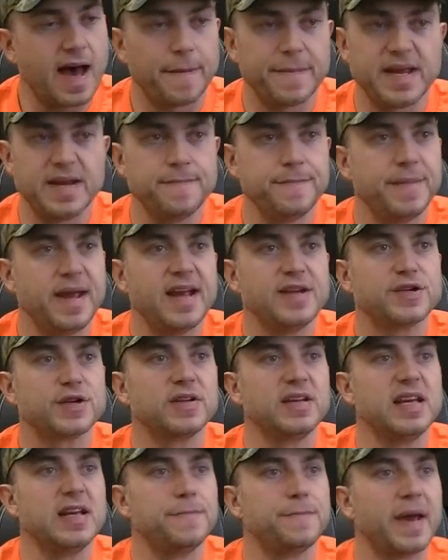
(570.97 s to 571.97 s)
Major
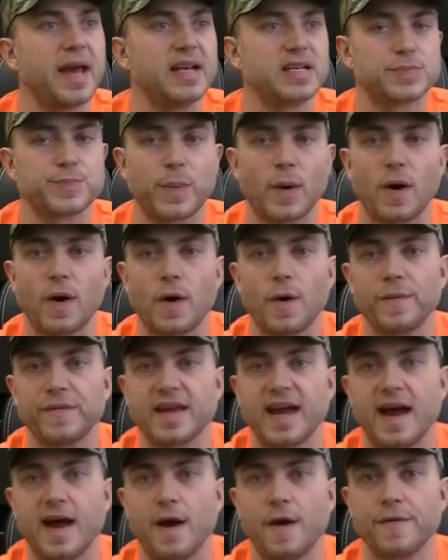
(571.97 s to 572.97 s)
League Baseball
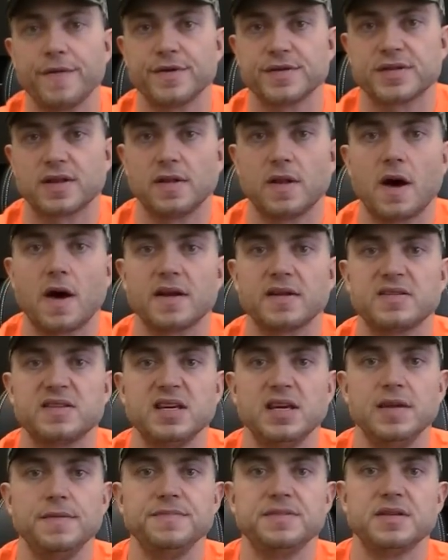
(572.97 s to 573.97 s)
now, there's a lot of
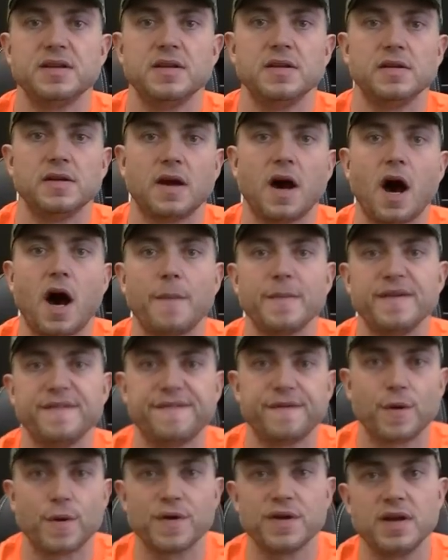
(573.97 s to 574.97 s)
teams in
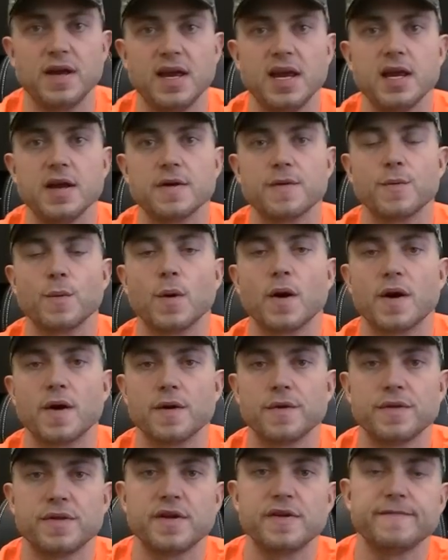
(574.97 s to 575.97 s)
California here
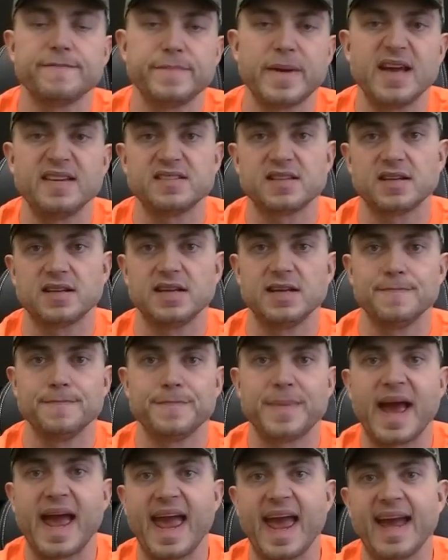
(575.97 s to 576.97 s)
where they've basically
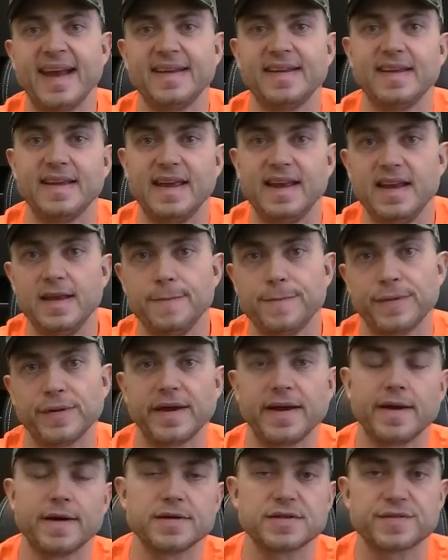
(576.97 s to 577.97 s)
banned any
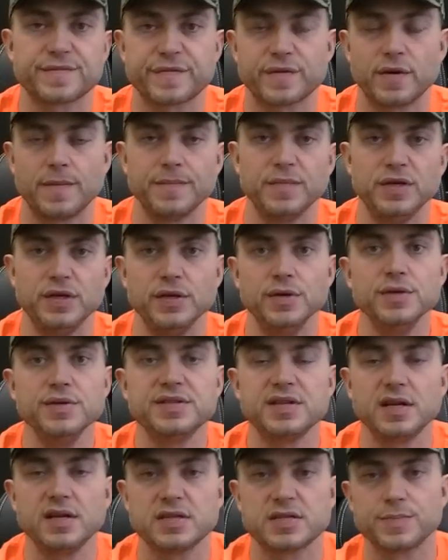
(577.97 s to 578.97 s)
players from
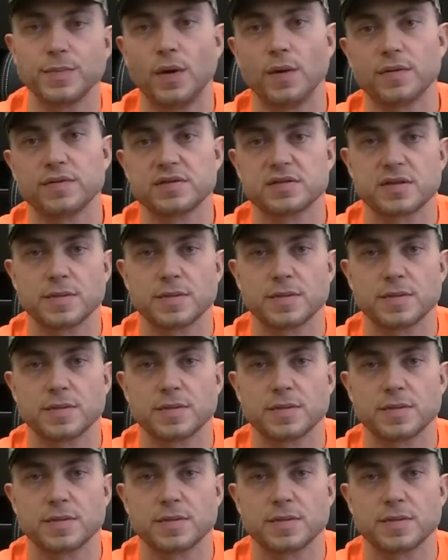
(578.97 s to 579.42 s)
using smokeless